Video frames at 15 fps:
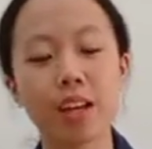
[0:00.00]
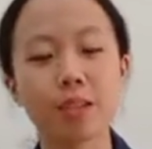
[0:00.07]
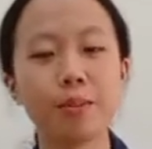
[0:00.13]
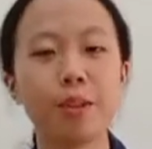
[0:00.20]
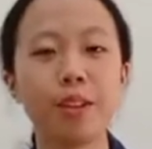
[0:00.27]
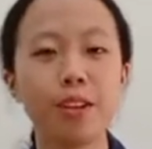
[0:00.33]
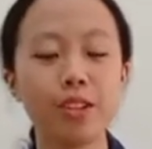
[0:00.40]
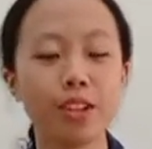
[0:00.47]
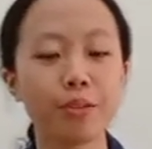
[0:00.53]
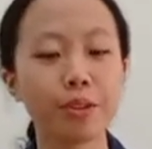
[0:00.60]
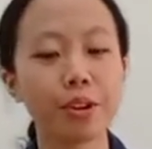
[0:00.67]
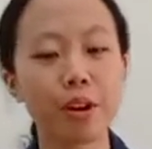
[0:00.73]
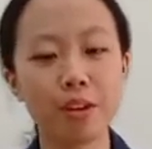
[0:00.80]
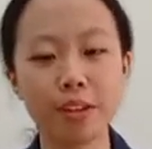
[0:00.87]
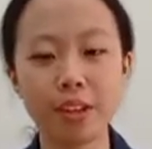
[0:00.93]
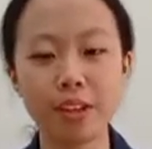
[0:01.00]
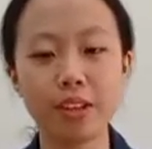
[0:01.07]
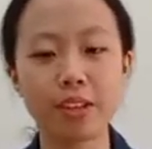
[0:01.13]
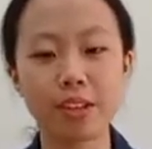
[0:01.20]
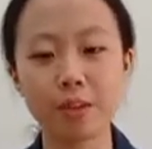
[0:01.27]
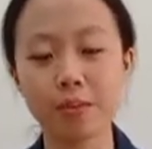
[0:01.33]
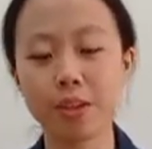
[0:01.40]
explanation regarding
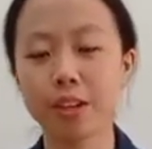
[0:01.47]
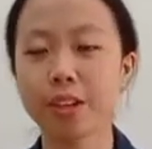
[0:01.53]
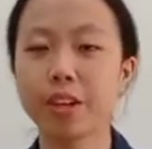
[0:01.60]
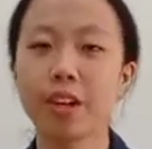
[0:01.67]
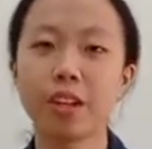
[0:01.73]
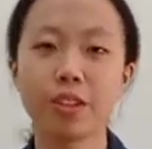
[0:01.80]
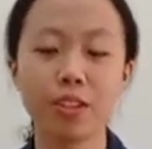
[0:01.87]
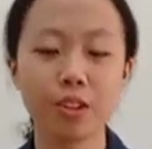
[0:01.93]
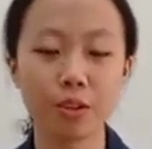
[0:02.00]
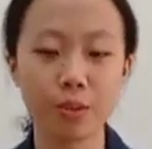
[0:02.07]
the subject ELT